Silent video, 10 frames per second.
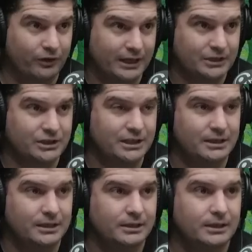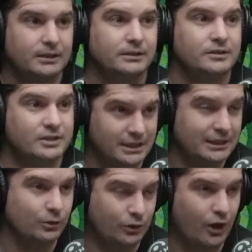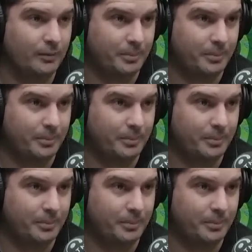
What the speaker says: the next year. Sydney look like